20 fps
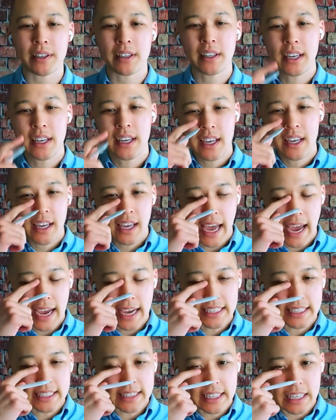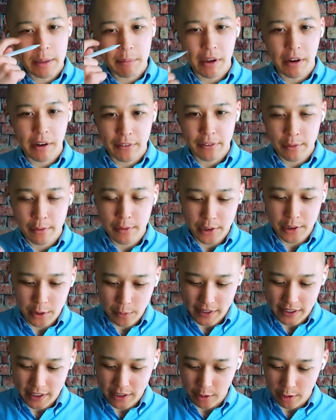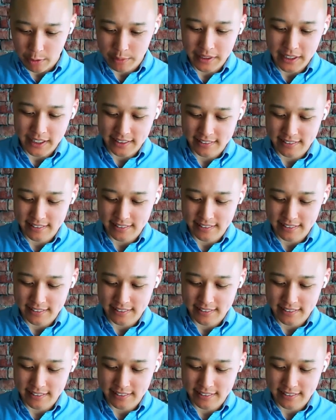But how do you think about, I'll throw it your way, Colby,